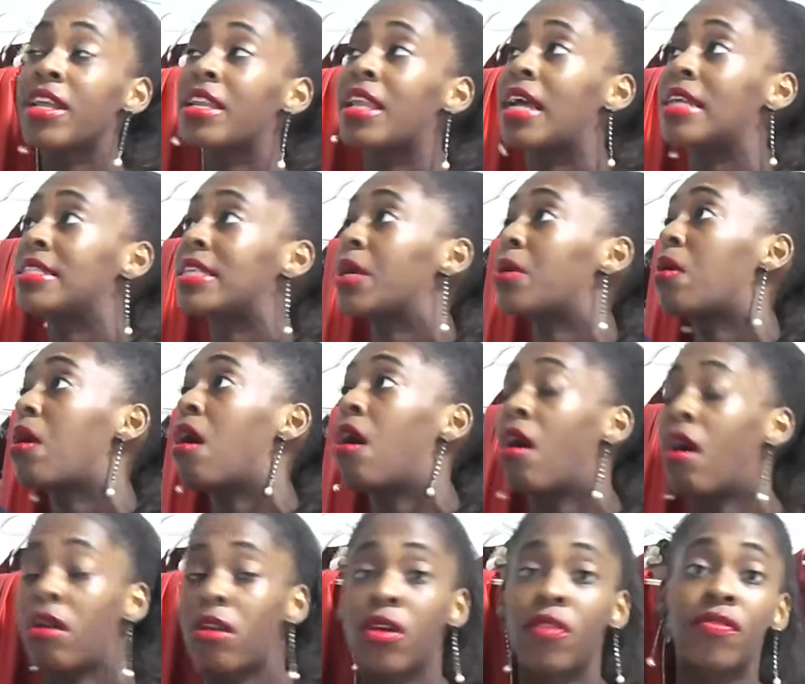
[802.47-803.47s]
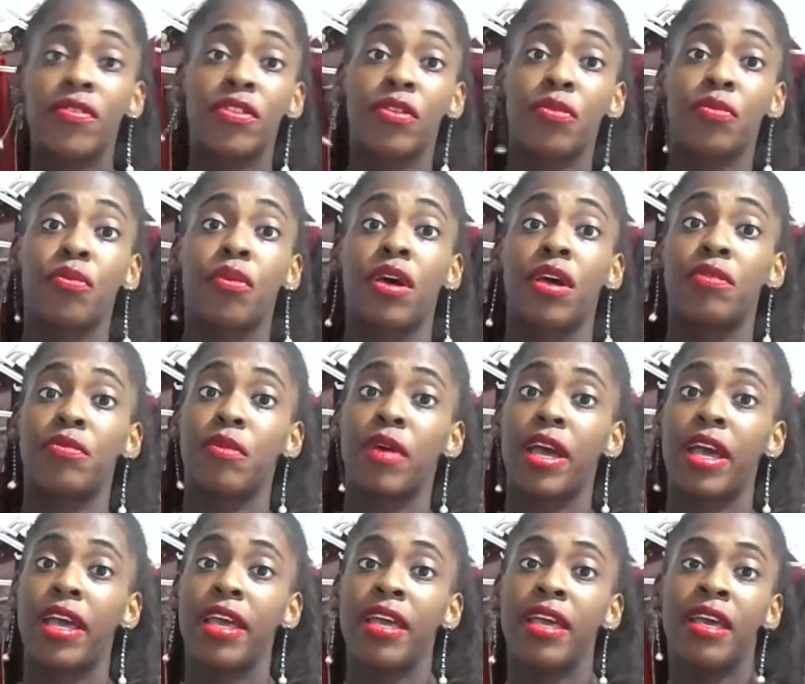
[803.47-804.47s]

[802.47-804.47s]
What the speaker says: Like they were all over the runway.